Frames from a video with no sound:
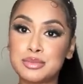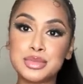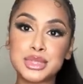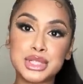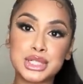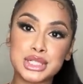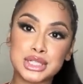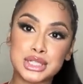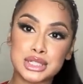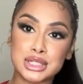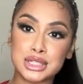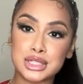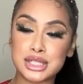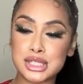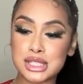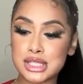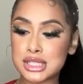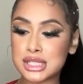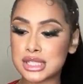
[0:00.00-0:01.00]

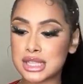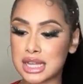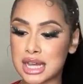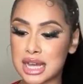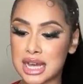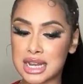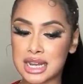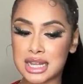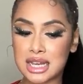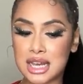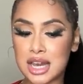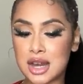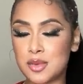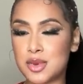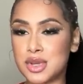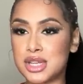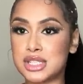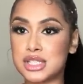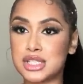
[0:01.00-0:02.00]
because I like how
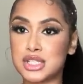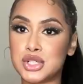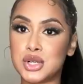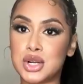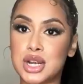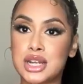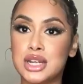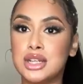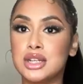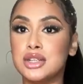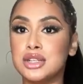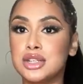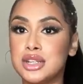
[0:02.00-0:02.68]
we get to try little